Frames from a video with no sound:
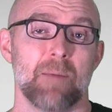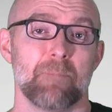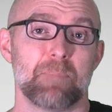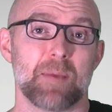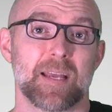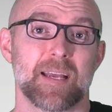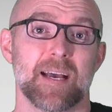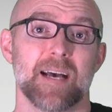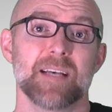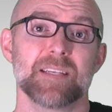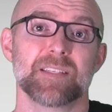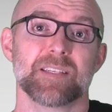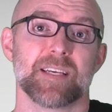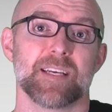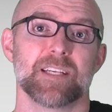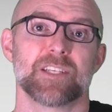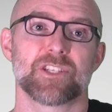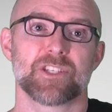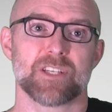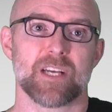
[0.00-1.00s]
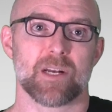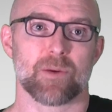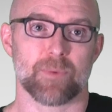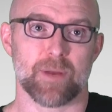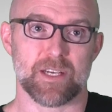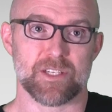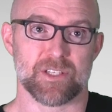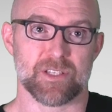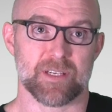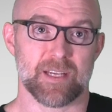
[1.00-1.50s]
Because each
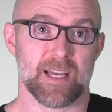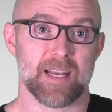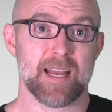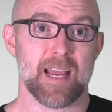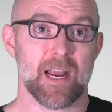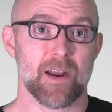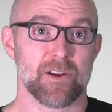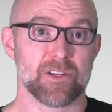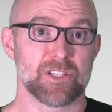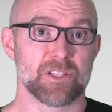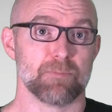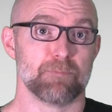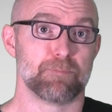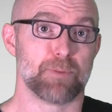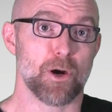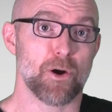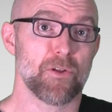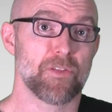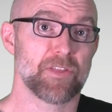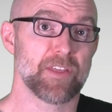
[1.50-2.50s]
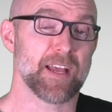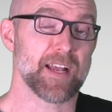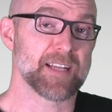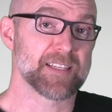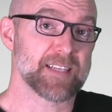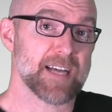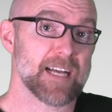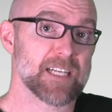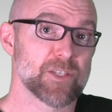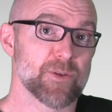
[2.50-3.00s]
generation inherits both the
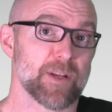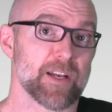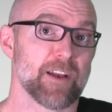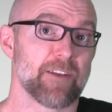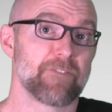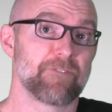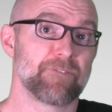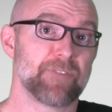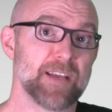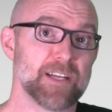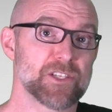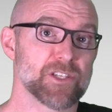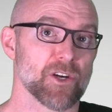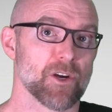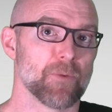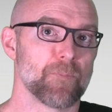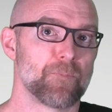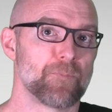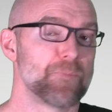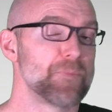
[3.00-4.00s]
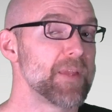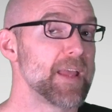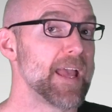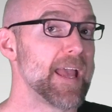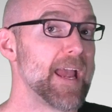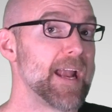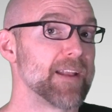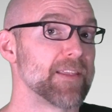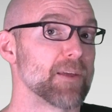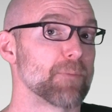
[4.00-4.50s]
exaggerated feature
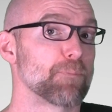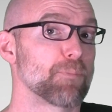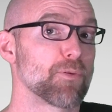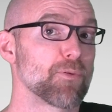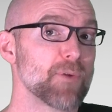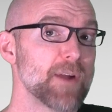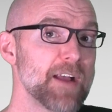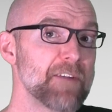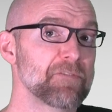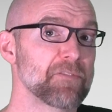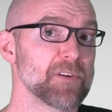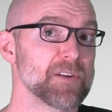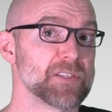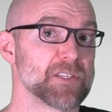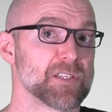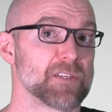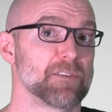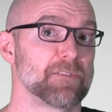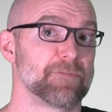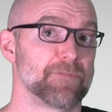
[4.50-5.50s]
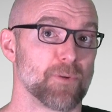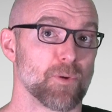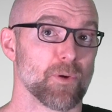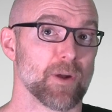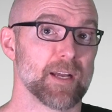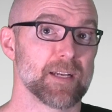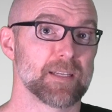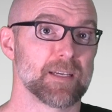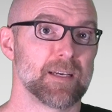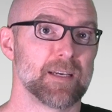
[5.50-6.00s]
and the preference for
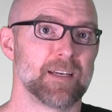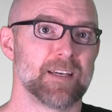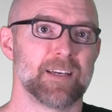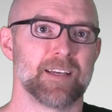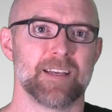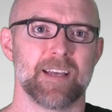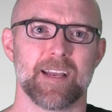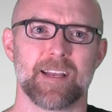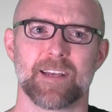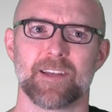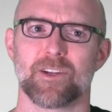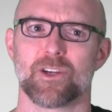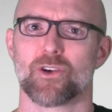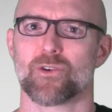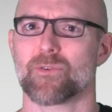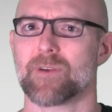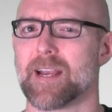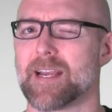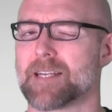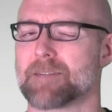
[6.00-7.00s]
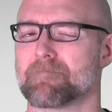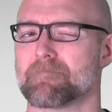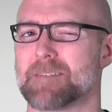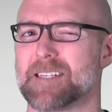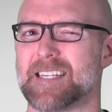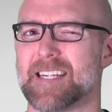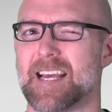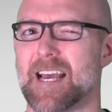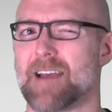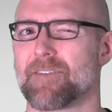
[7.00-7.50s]
it, it can create
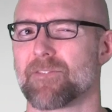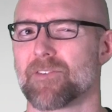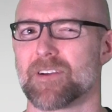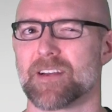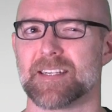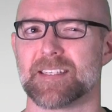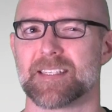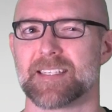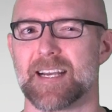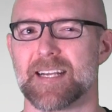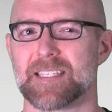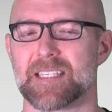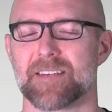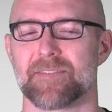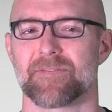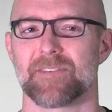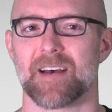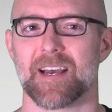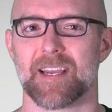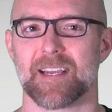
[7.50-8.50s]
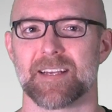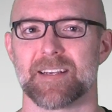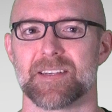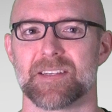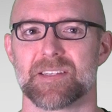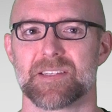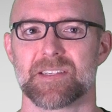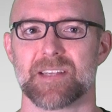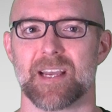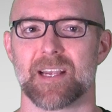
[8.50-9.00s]
an ever intensifying
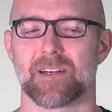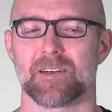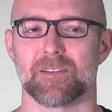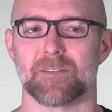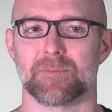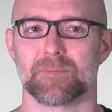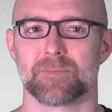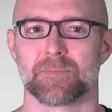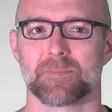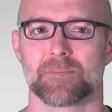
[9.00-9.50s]
cycle.